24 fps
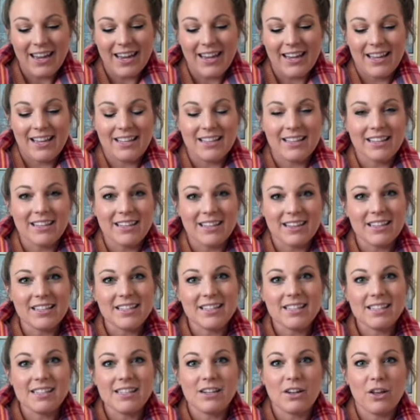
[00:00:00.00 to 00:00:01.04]
and this
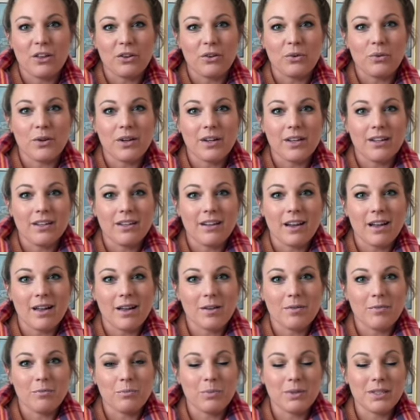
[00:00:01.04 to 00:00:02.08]
is another
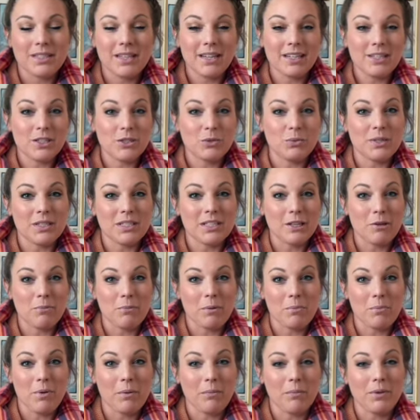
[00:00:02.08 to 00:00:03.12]
one besides sweet
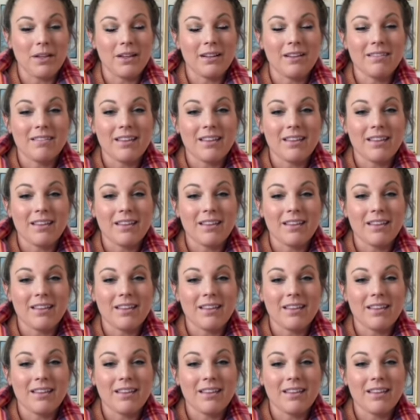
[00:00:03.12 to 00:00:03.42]
cinnamon pumpkin